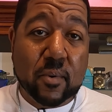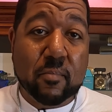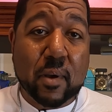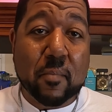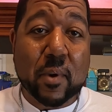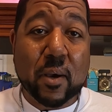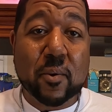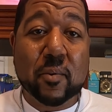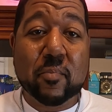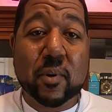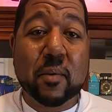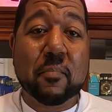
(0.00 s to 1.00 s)
by my
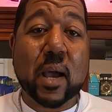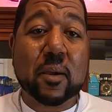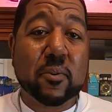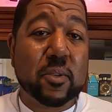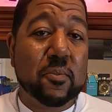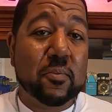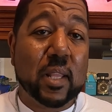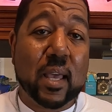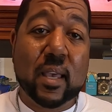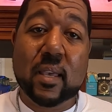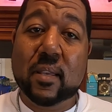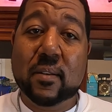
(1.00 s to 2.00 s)
homeboy Michael
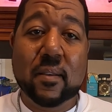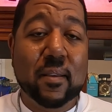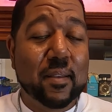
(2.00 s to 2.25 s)
Uline.